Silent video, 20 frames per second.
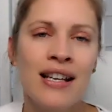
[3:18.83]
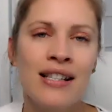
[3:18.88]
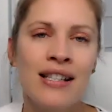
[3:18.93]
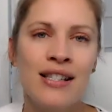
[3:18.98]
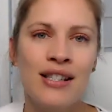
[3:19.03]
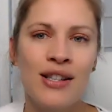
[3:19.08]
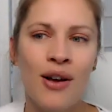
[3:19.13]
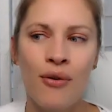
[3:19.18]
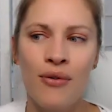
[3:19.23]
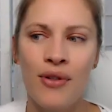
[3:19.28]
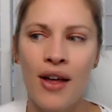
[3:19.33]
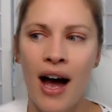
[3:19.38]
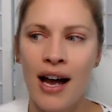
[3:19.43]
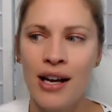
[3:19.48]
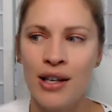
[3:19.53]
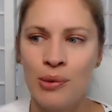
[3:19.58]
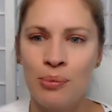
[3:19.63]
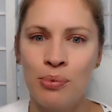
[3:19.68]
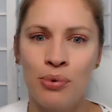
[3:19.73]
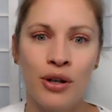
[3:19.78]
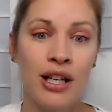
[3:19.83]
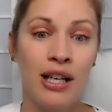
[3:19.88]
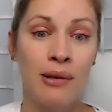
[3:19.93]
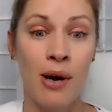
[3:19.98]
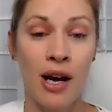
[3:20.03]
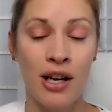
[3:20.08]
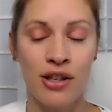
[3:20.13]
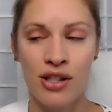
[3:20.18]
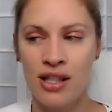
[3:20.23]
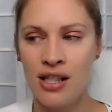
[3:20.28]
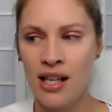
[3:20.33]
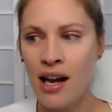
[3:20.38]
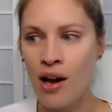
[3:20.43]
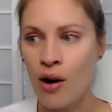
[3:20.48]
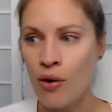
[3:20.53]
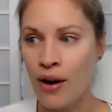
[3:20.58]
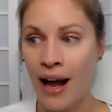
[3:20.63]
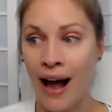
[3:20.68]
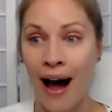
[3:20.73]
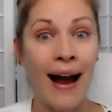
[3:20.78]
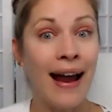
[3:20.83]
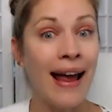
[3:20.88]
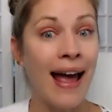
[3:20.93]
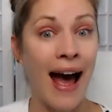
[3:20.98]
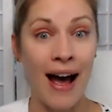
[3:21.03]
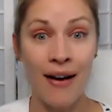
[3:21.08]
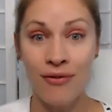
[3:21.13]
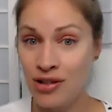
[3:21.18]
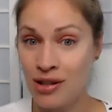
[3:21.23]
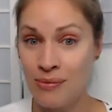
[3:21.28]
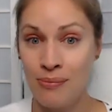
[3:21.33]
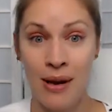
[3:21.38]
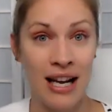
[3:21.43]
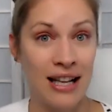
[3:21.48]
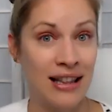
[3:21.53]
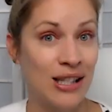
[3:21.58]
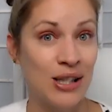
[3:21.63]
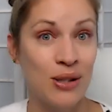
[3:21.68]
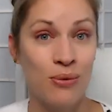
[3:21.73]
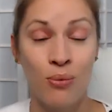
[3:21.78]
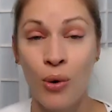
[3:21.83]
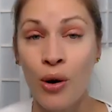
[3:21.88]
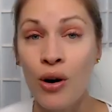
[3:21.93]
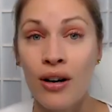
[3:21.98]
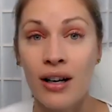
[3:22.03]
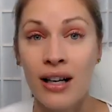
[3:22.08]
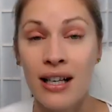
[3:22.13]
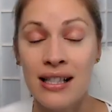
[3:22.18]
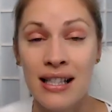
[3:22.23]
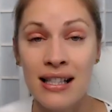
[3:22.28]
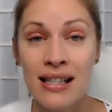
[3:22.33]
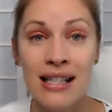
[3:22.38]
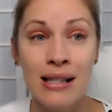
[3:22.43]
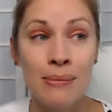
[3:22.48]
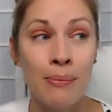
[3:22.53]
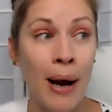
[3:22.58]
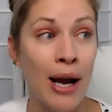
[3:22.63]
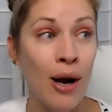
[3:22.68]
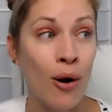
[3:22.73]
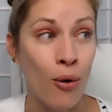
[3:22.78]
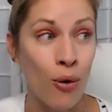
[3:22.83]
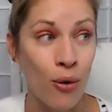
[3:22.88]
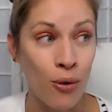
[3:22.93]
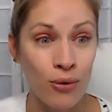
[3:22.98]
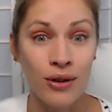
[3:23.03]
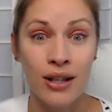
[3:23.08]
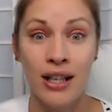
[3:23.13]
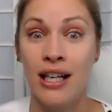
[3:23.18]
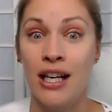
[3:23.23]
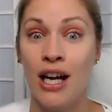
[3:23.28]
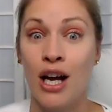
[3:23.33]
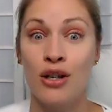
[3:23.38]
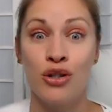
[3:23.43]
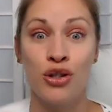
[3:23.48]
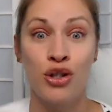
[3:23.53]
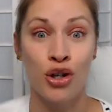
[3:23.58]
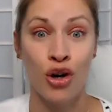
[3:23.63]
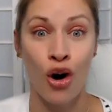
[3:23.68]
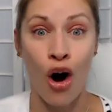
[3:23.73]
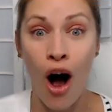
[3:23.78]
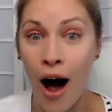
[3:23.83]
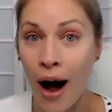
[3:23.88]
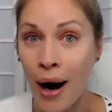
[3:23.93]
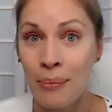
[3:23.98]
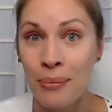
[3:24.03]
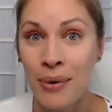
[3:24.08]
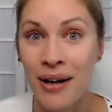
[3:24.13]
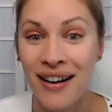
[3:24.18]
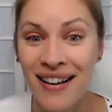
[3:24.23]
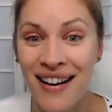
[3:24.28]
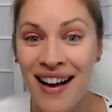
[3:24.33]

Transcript: so that you pretty much say okay i have to make this work because this is my only job